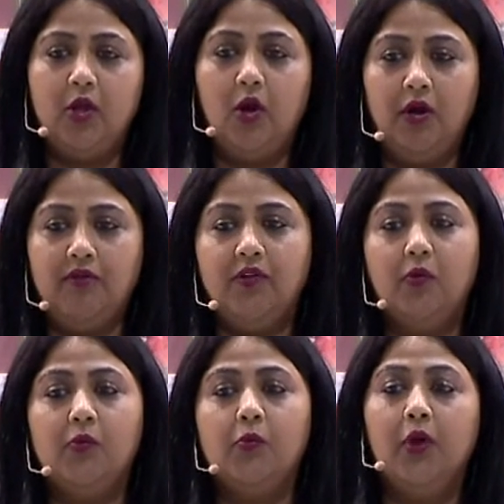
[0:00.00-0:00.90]
Or if you're
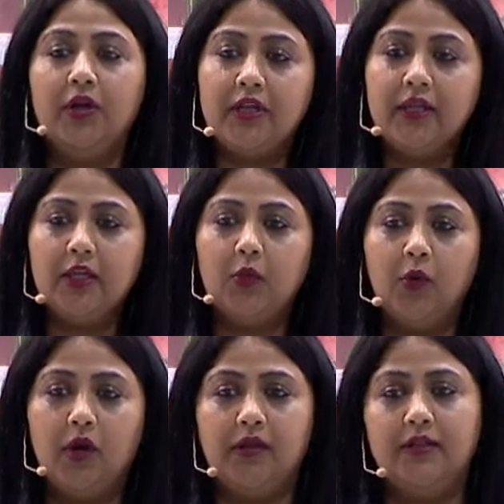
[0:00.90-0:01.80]
working, you wanted